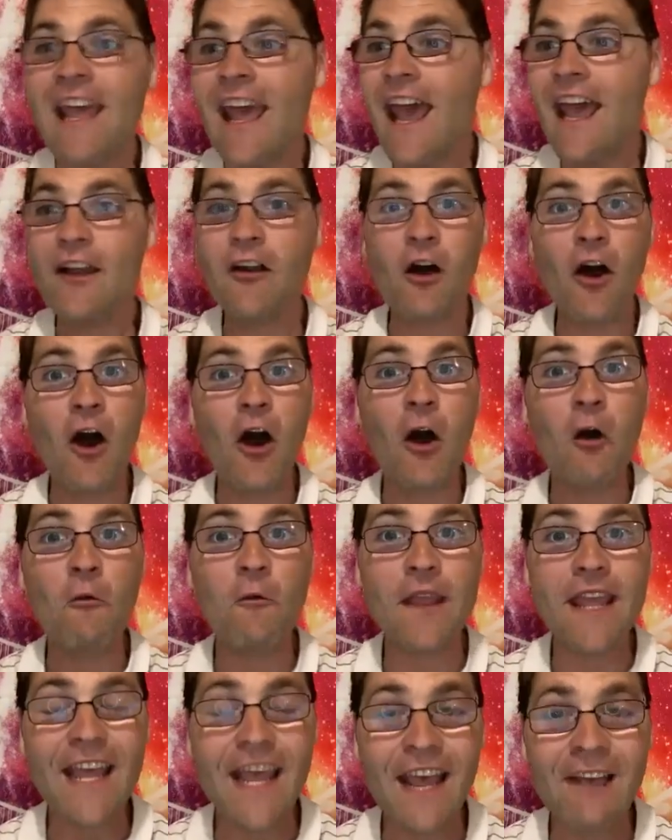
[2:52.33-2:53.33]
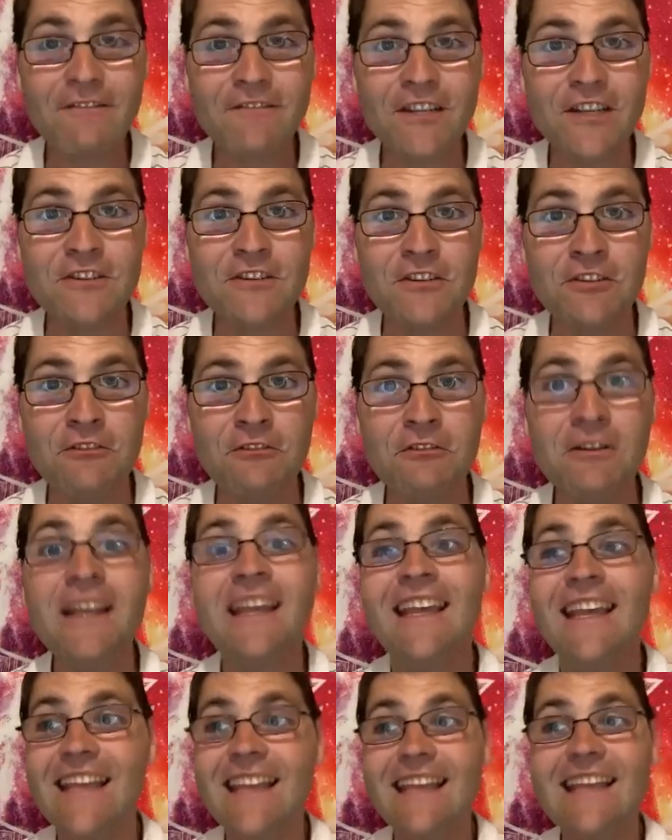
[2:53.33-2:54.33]
And all we have to do
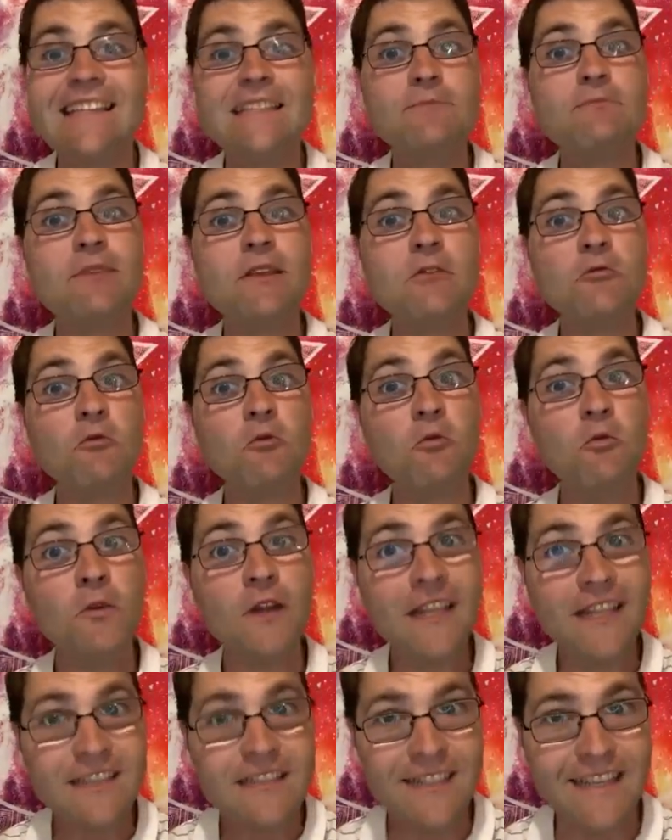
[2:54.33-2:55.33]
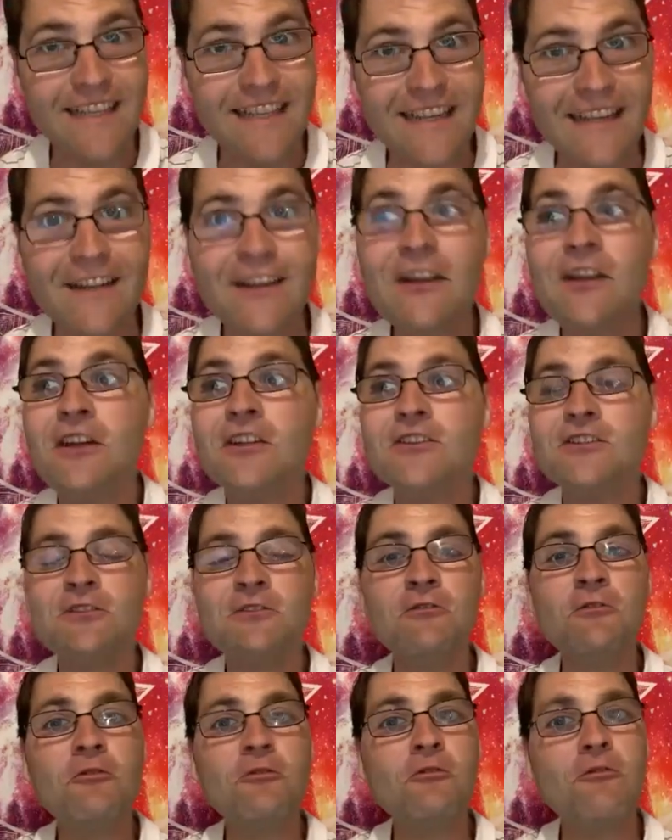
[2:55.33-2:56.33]
is be willing
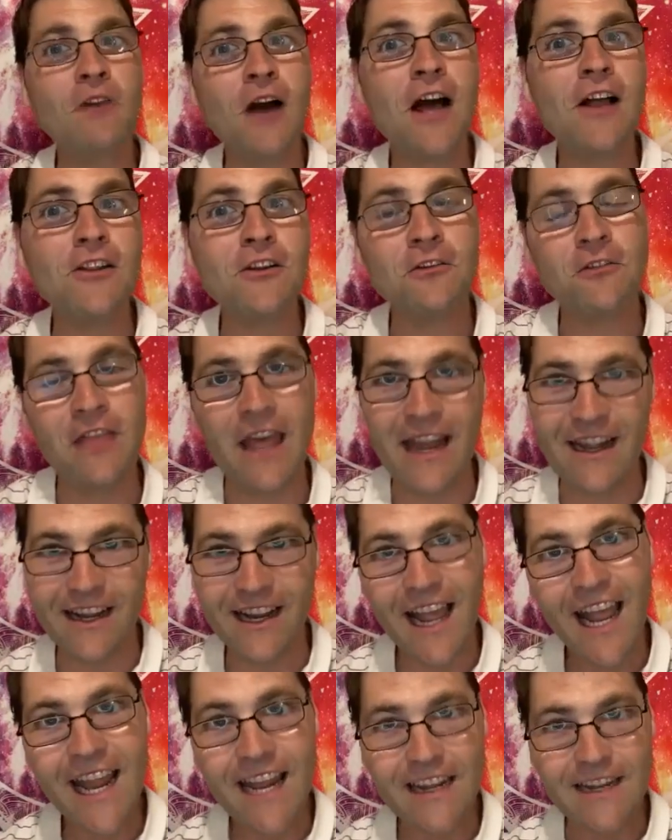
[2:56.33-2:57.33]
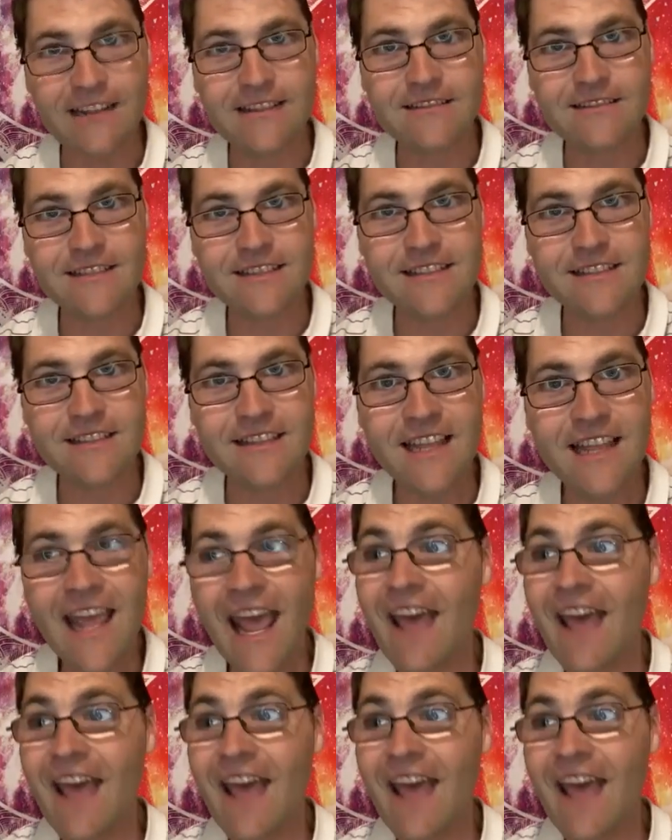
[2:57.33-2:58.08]
to follow that guidance.